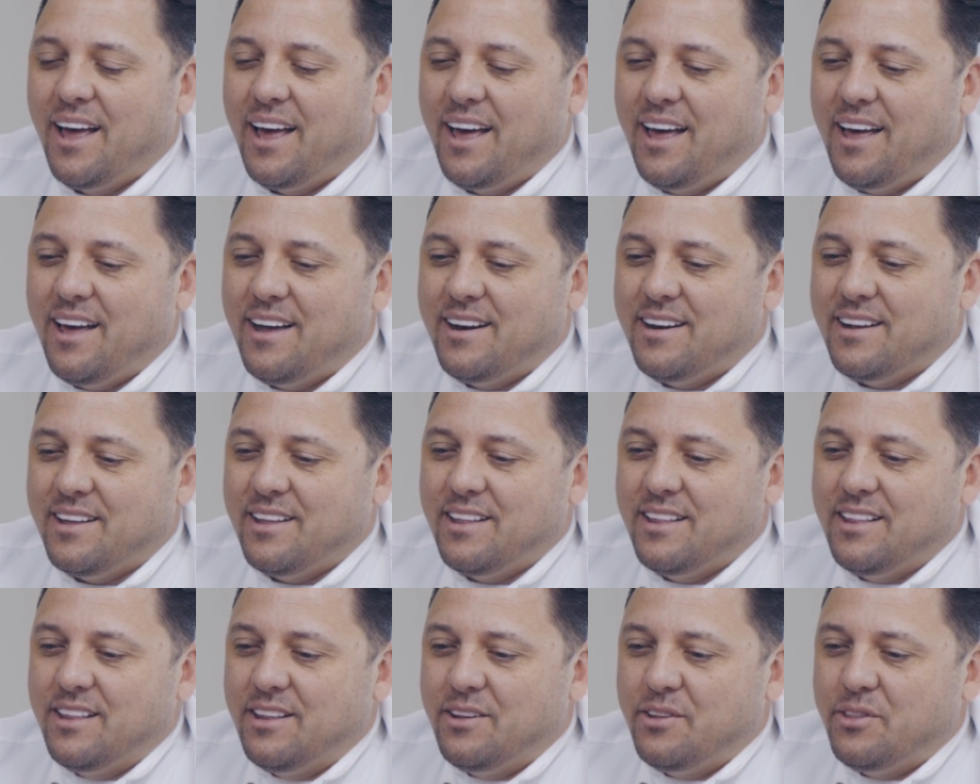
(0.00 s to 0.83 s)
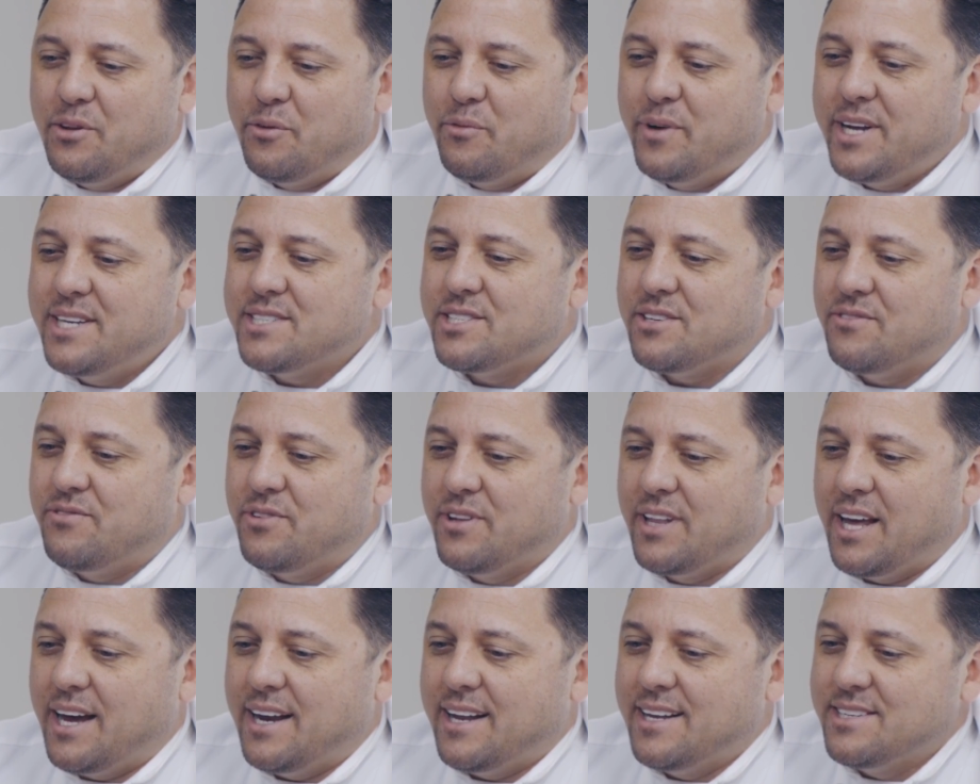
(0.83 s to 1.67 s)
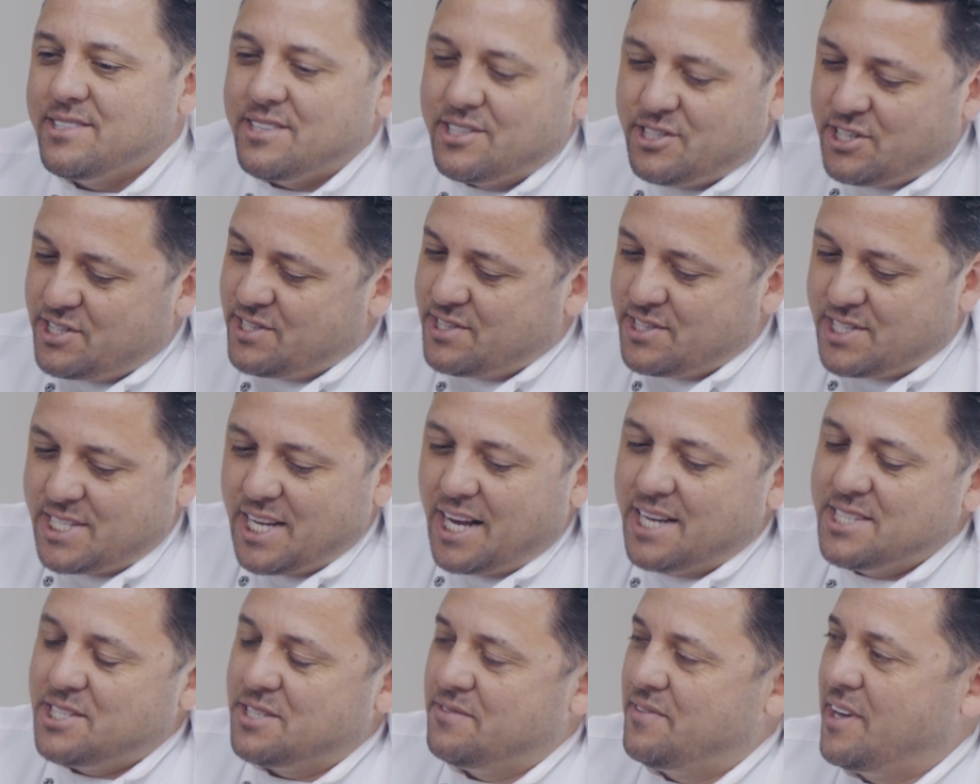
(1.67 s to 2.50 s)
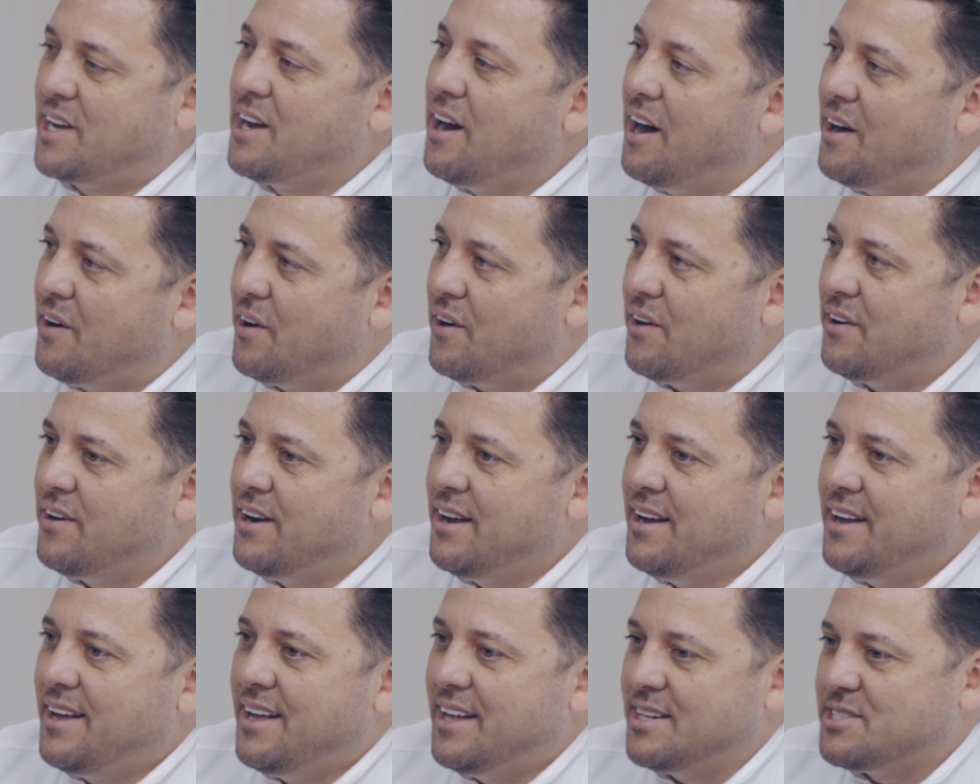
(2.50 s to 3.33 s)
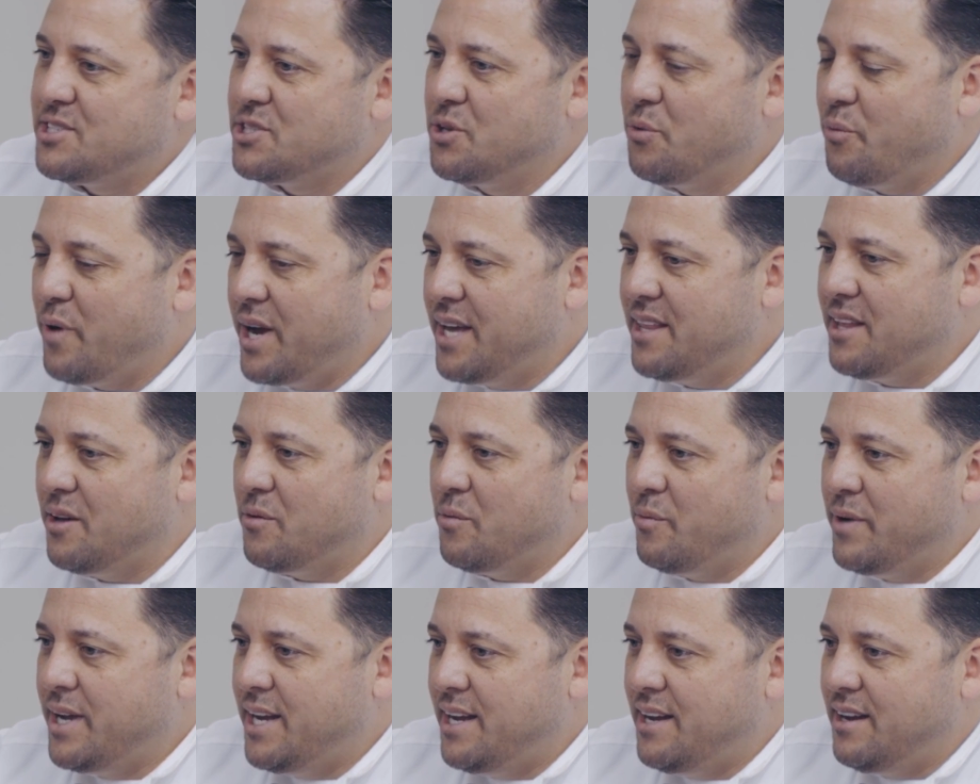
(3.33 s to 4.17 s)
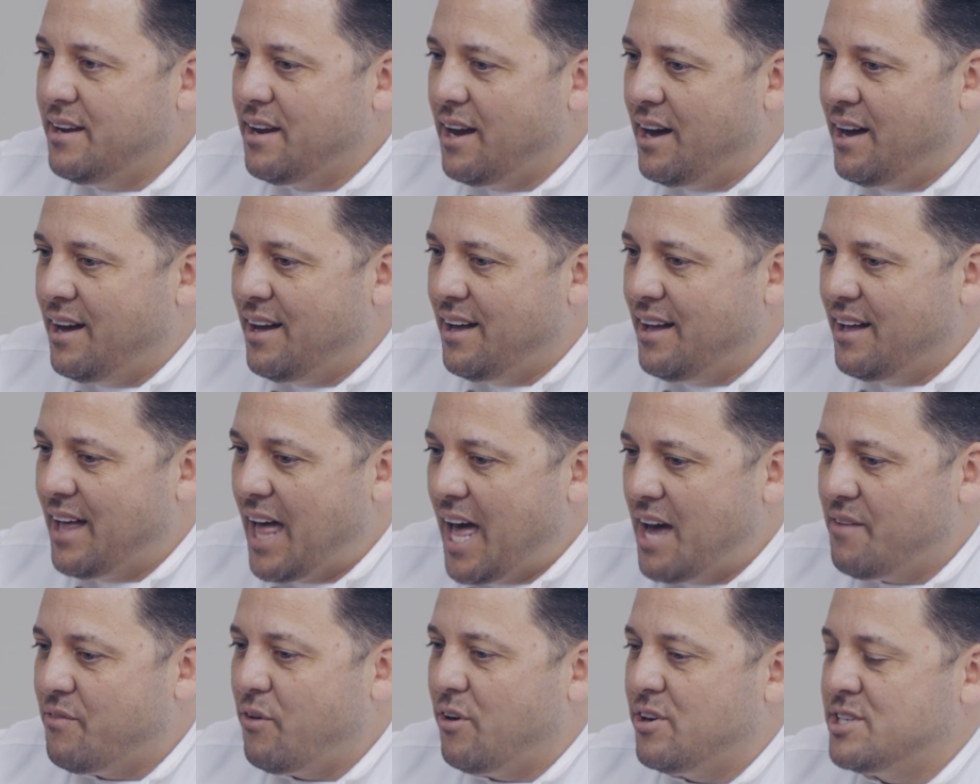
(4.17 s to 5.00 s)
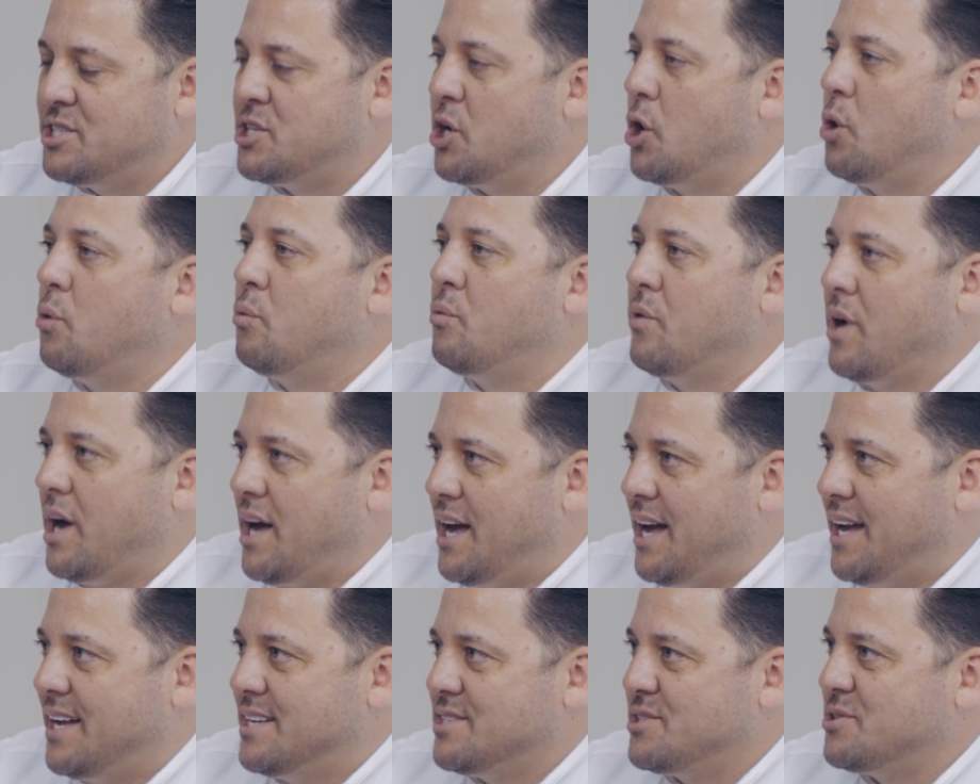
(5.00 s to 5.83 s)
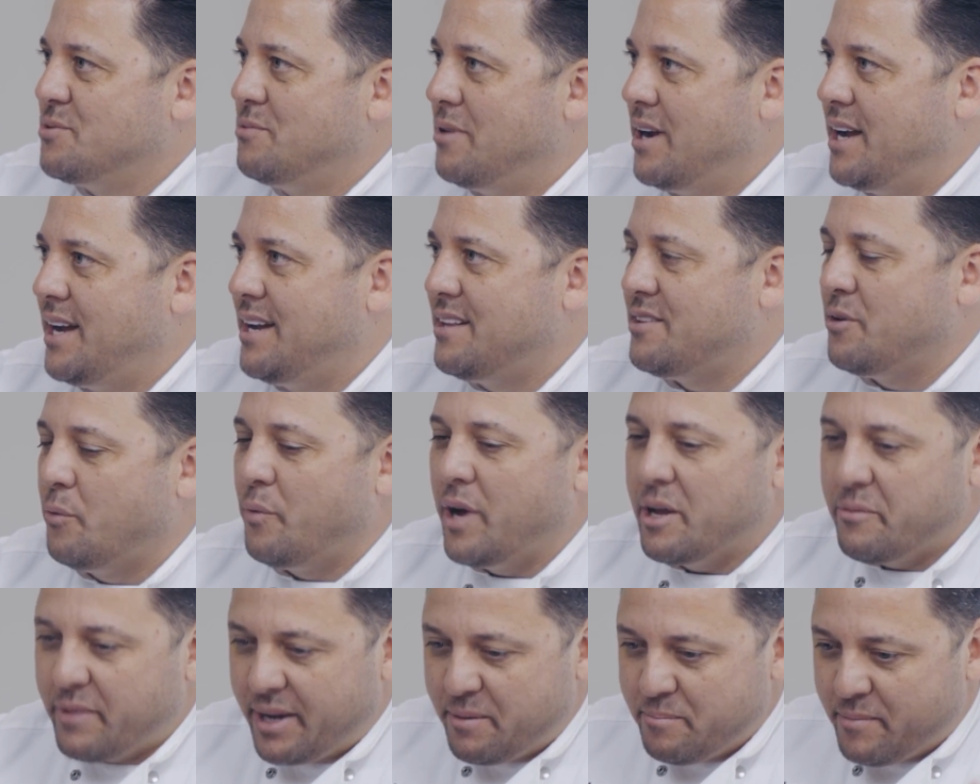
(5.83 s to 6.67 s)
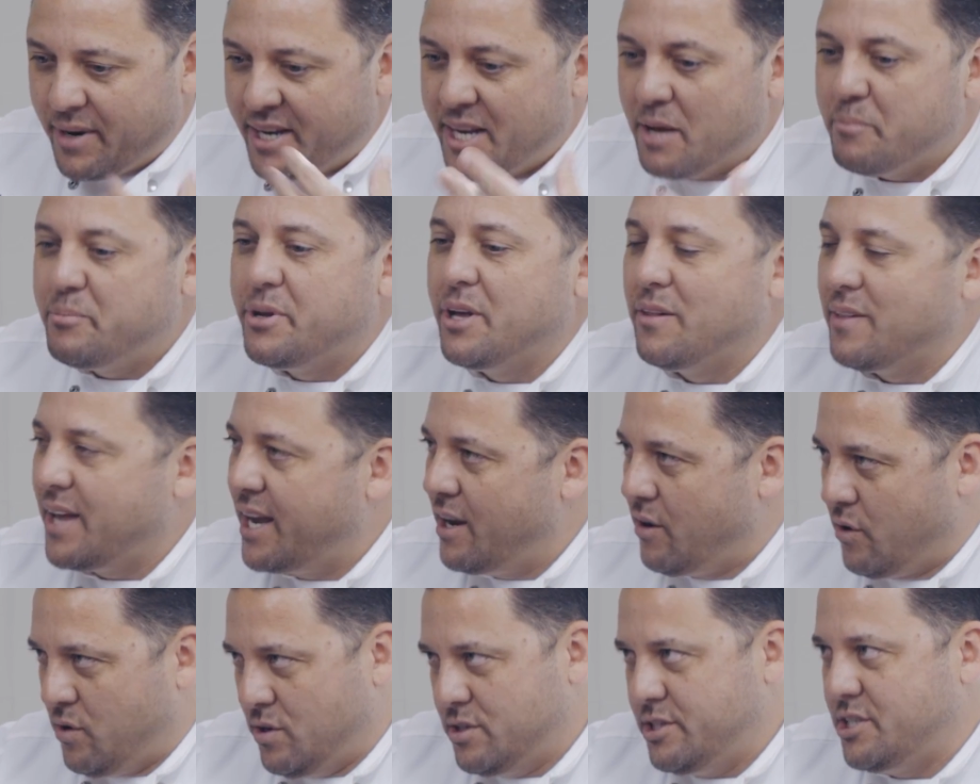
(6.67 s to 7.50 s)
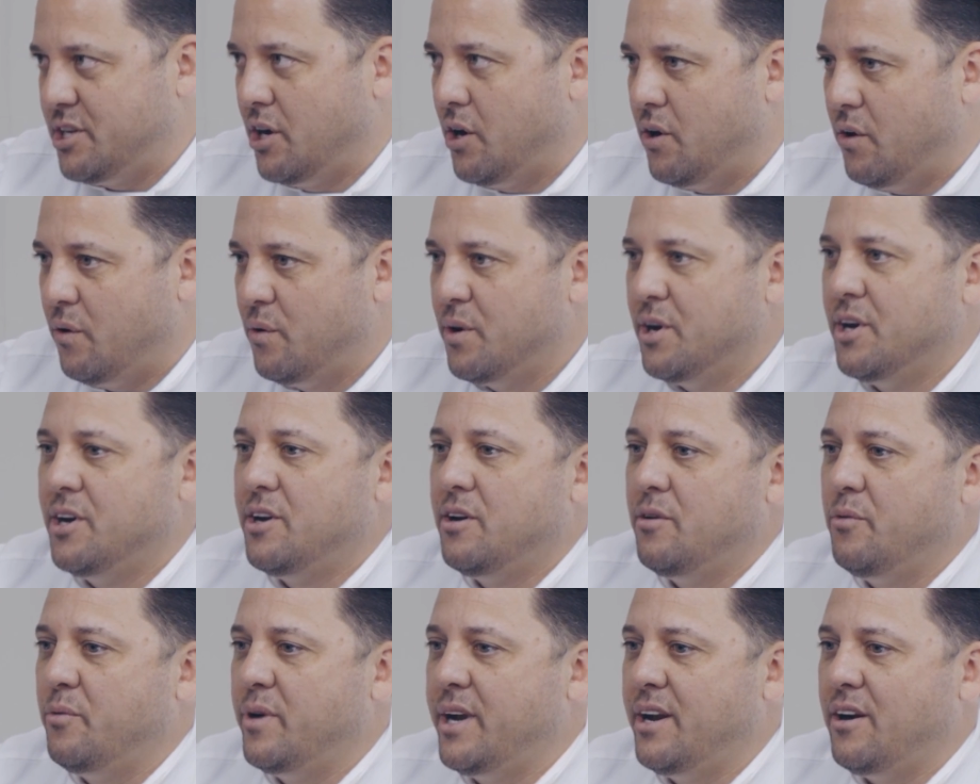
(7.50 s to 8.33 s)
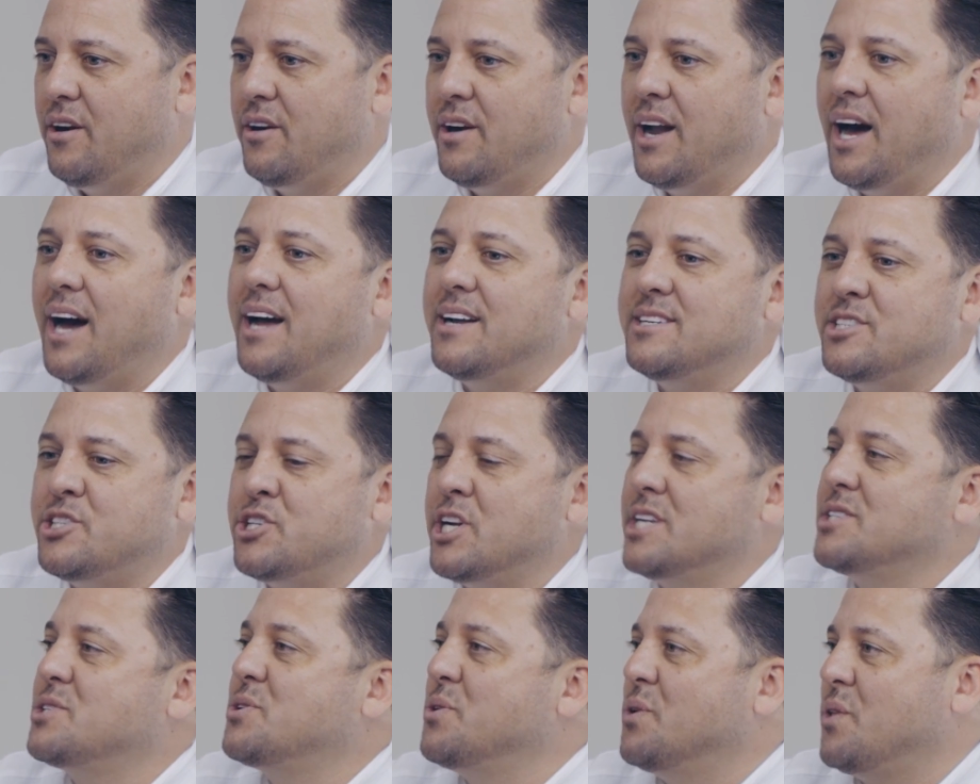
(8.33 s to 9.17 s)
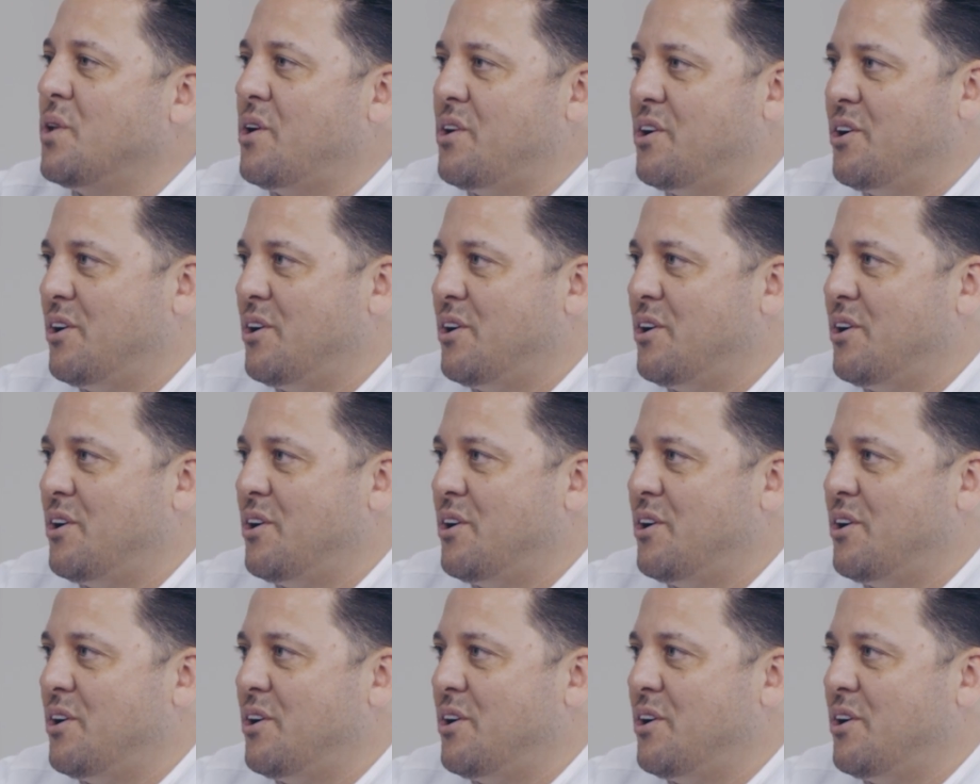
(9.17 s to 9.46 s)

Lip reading: And the reason for that isn't just the size of the cutter. It's the way that we have our dough rise, right? The way we manipulate our dough. We are not gentle on